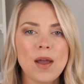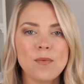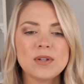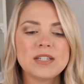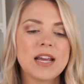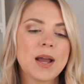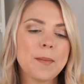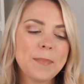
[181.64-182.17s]
would
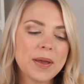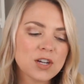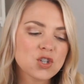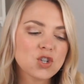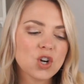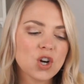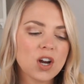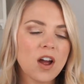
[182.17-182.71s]
take a
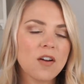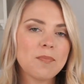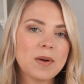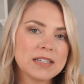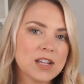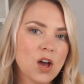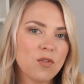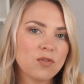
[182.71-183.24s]
picture of
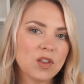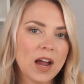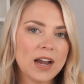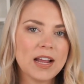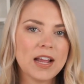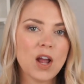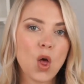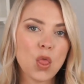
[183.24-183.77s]
myself
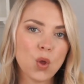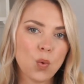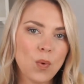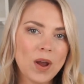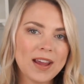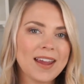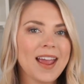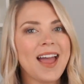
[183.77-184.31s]
lighting the
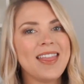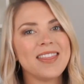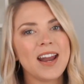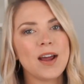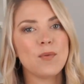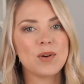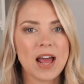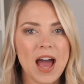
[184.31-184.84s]
wick and then I
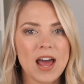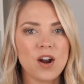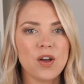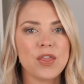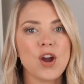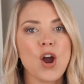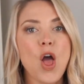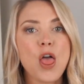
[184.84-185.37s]
would add on
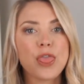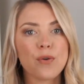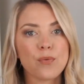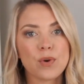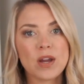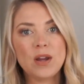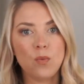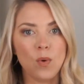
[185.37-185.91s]
there
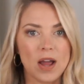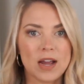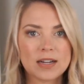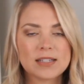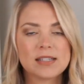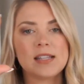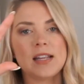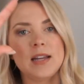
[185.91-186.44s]
3
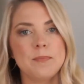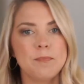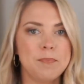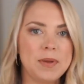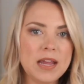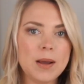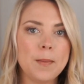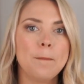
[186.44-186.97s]
wicks in
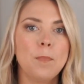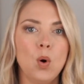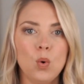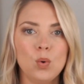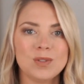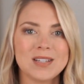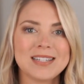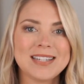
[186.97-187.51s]
big
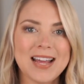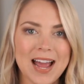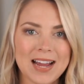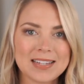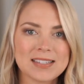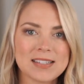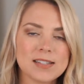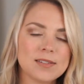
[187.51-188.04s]
bold
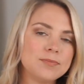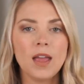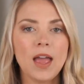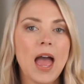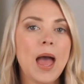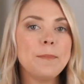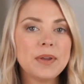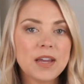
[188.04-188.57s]
text.
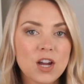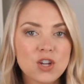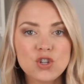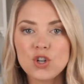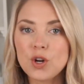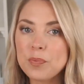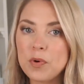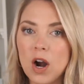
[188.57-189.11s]
And because
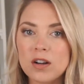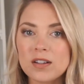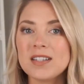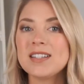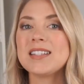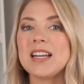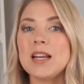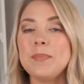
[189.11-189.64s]
your product
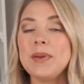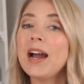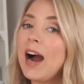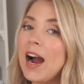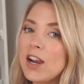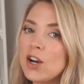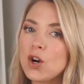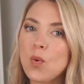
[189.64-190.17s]
is going to be
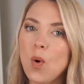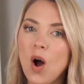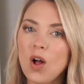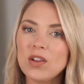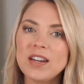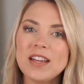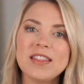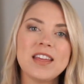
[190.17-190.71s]
higher
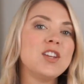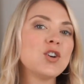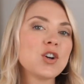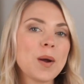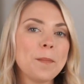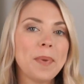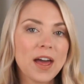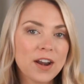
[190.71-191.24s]
quality than your
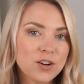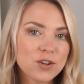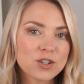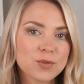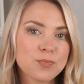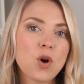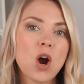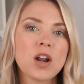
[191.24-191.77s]
competitors'
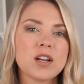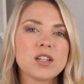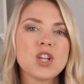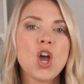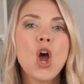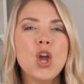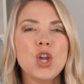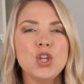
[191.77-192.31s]
products,
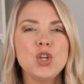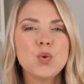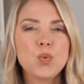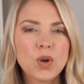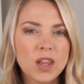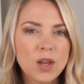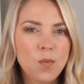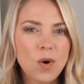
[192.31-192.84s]
you
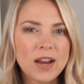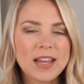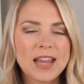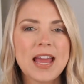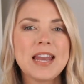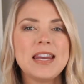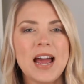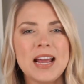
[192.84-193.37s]
really want to
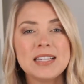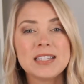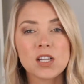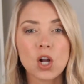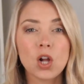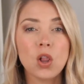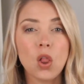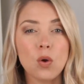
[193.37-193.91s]
get nice
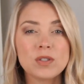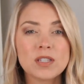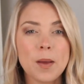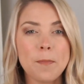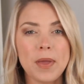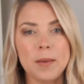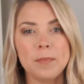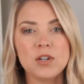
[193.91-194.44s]

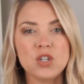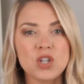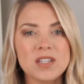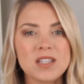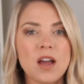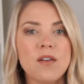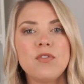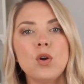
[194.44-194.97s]
close-up images
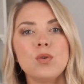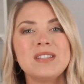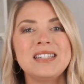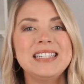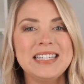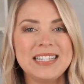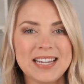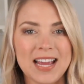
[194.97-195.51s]
of those
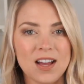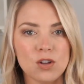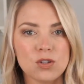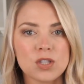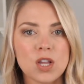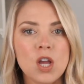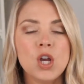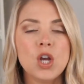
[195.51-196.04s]

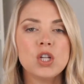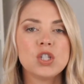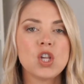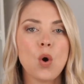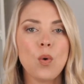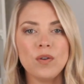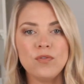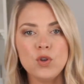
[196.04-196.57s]
details.
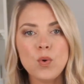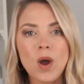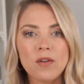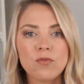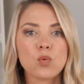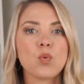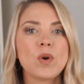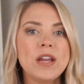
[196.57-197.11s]
So if you
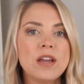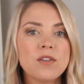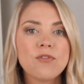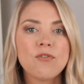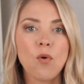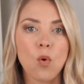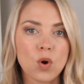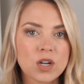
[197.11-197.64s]
have
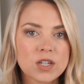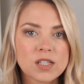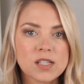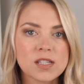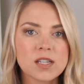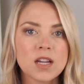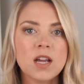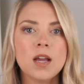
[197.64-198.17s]

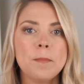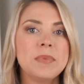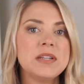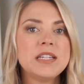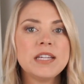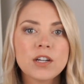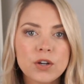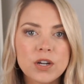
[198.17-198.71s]
reinforced
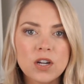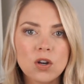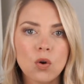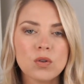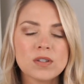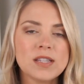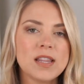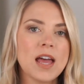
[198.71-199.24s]

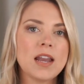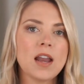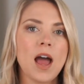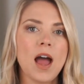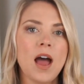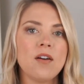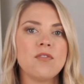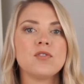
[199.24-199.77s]
materials that
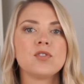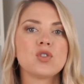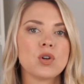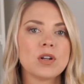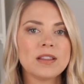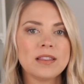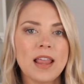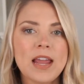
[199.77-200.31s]
have
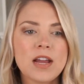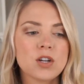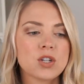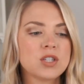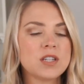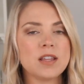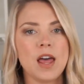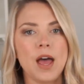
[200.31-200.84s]
certain layers
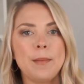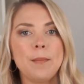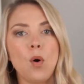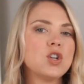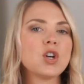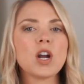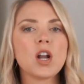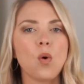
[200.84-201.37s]
to them,
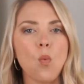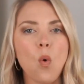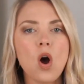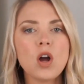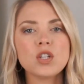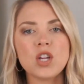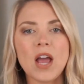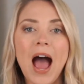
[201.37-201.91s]
you're going to
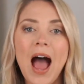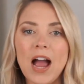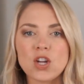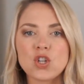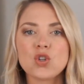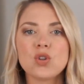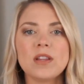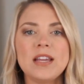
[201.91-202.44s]
want to
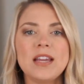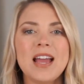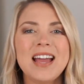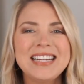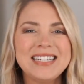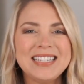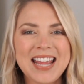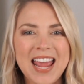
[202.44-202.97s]
actually
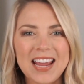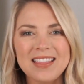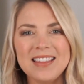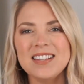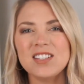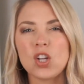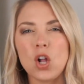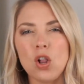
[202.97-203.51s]
take
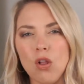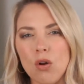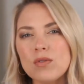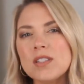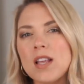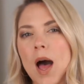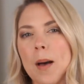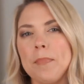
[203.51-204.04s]
these
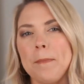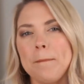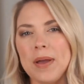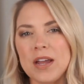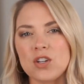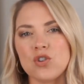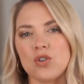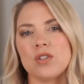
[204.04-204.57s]
close-up
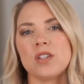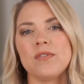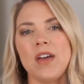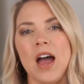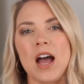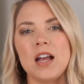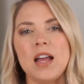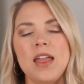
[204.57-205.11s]
pictures of
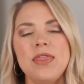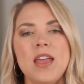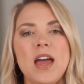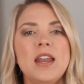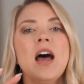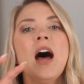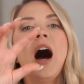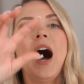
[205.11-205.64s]
that and
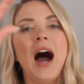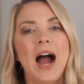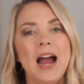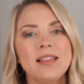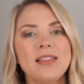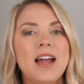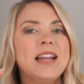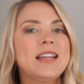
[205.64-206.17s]
then
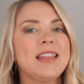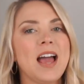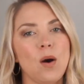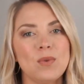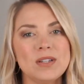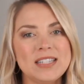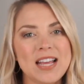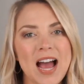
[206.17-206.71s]
highlighting that
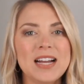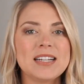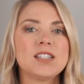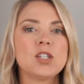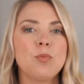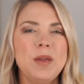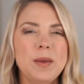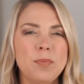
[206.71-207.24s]
with text
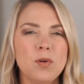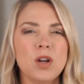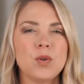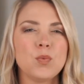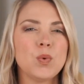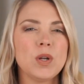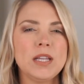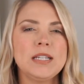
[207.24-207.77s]
so people can
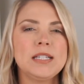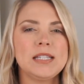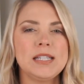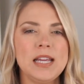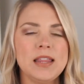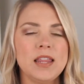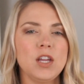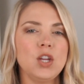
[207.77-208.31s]
really
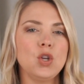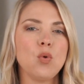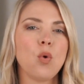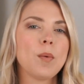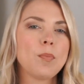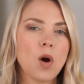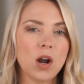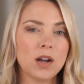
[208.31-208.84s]
see that your
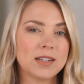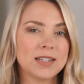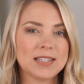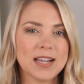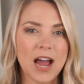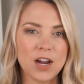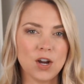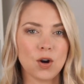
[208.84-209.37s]
product is
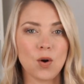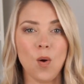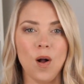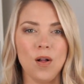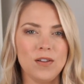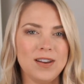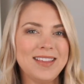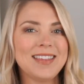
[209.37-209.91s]
higher
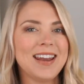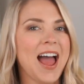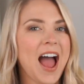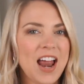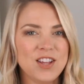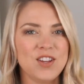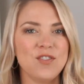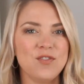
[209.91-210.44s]
quality than
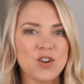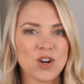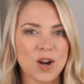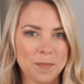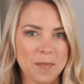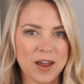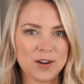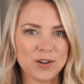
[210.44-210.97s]
any of your
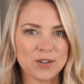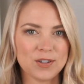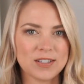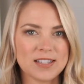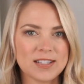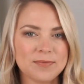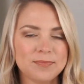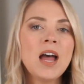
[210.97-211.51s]

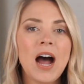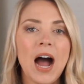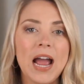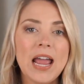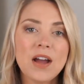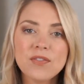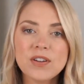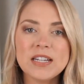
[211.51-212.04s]
competitors. I
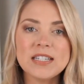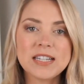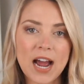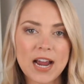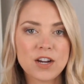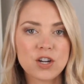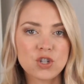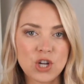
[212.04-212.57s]
have an
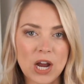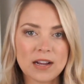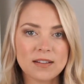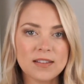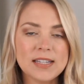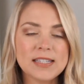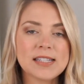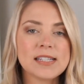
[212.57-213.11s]
entire
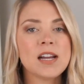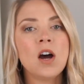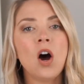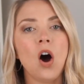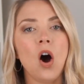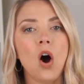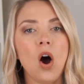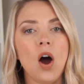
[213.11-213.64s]
checklist
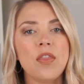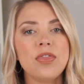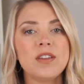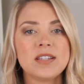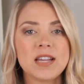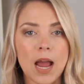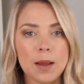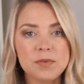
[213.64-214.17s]
on the
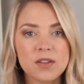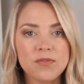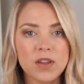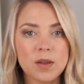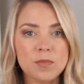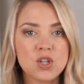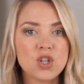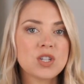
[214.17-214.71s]
types of
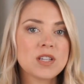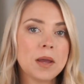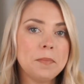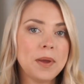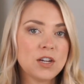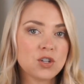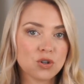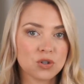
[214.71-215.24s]
images I
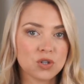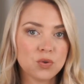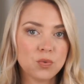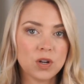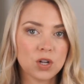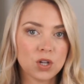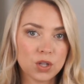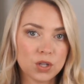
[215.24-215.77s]
make sure to
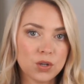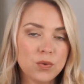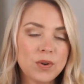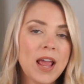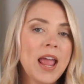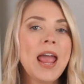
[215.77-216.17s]
include